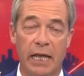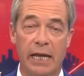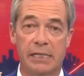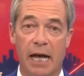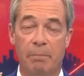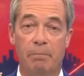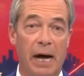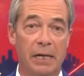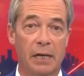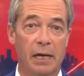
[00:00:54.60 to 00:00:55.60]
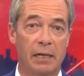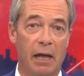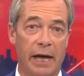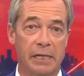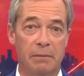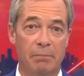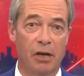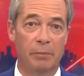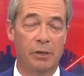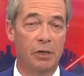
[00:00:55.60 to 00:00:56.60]
Debanked, unfairly
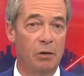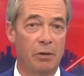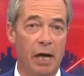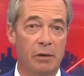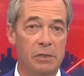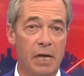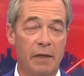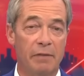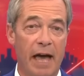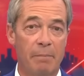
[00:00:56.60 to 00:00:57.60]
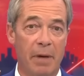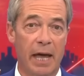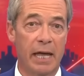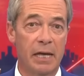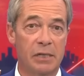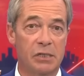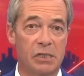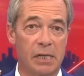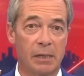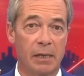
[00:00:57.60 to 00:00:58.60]
treated, and on the warpath.
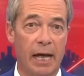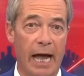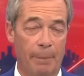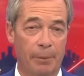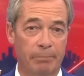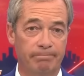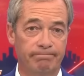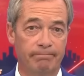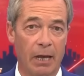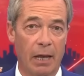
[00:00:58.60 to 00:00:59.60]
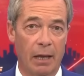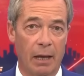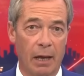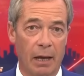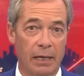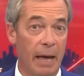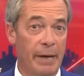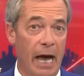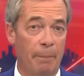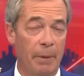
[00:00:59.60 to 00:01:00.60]
NatWest and the BBC have
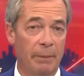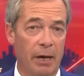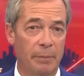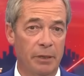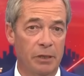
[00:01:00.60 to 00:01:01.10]
apologised to